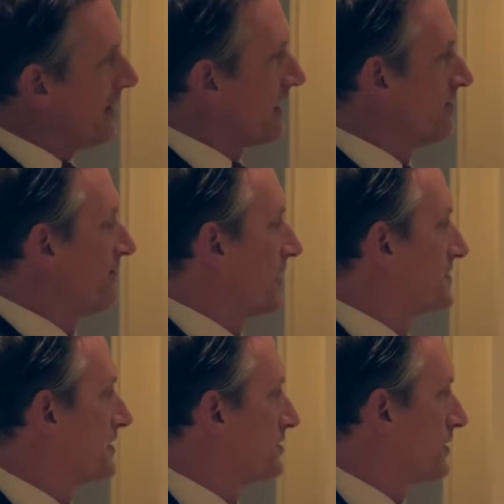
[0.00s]

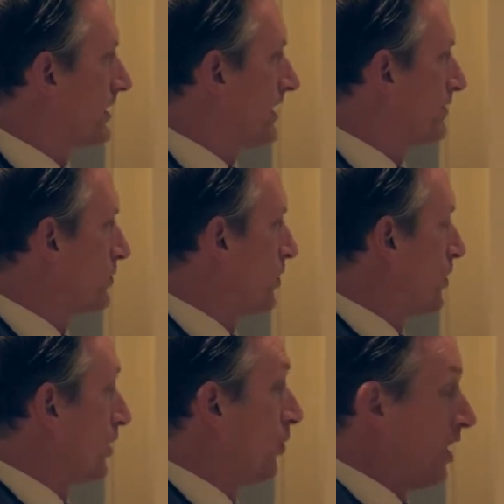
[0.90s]
manifested shortly after World
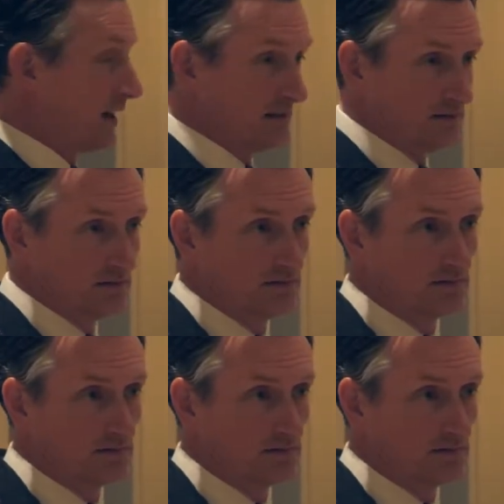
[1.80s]
War I.